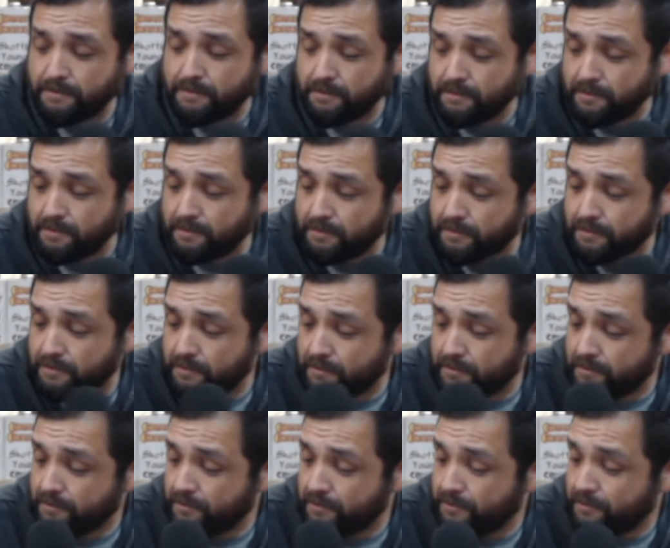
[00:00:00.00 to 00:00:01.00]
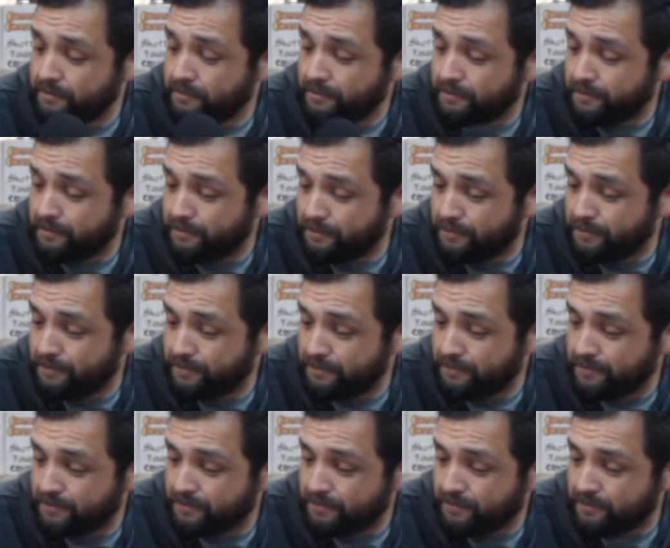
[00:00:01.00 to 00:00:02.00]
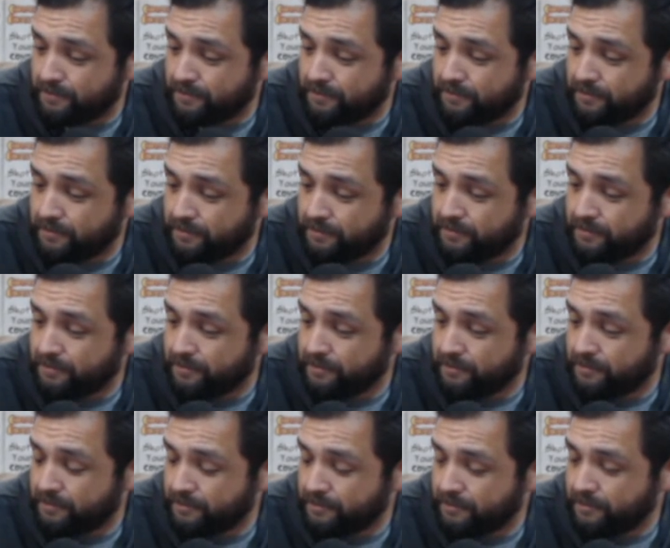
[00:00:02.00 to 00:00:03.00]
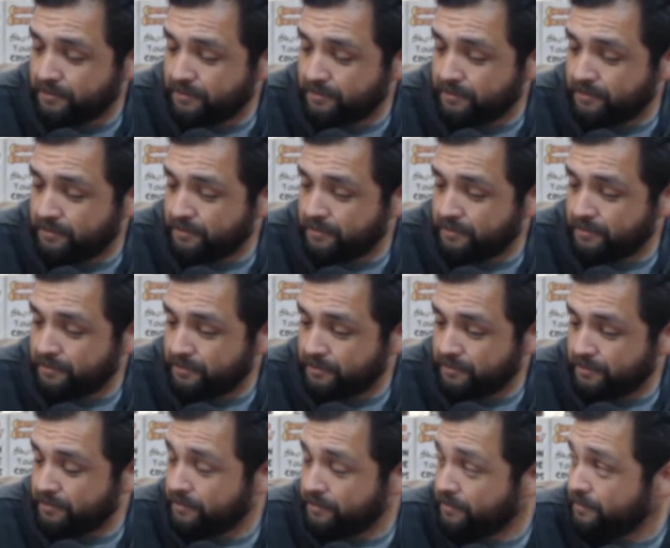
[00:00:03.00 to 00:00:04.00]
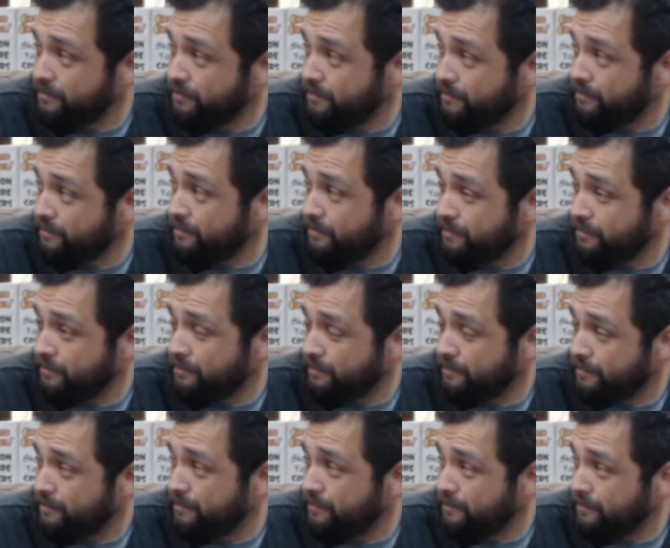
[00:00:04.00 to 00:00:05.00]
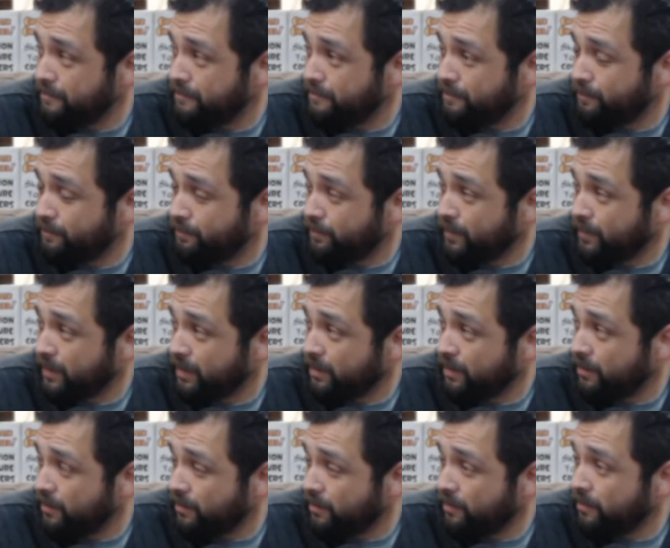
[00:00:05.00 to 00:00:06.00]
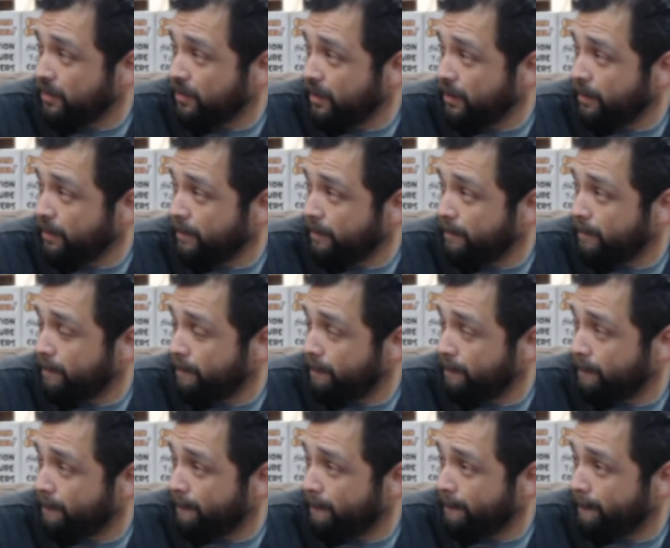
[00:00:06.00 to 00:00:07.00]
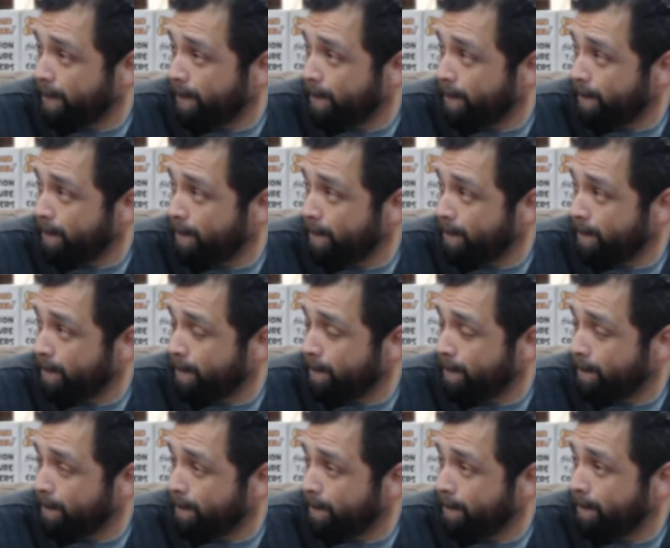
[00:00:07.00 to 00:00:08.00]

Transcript: This person isn't speaking.